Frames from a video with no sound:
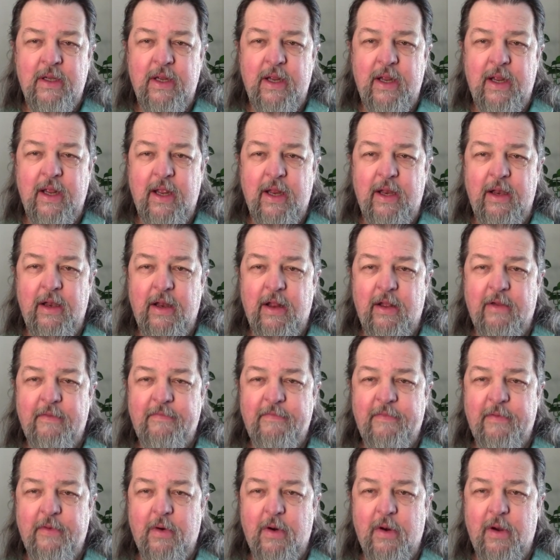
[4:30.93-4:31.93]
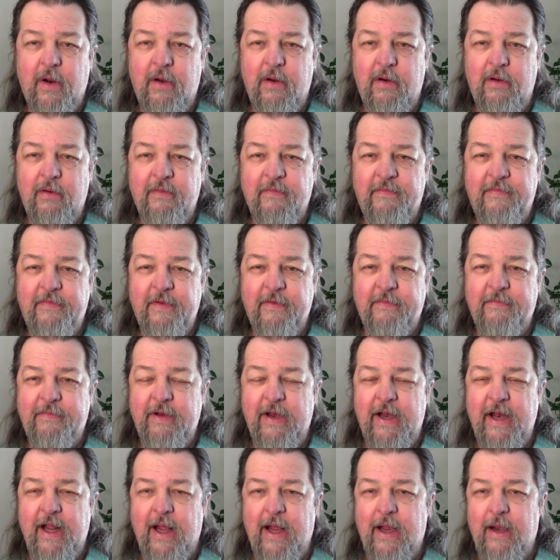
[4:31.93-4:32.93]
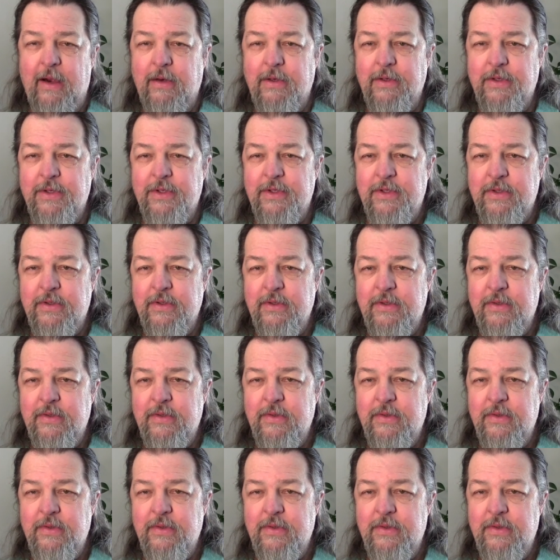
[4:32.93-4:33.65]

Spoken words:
and $450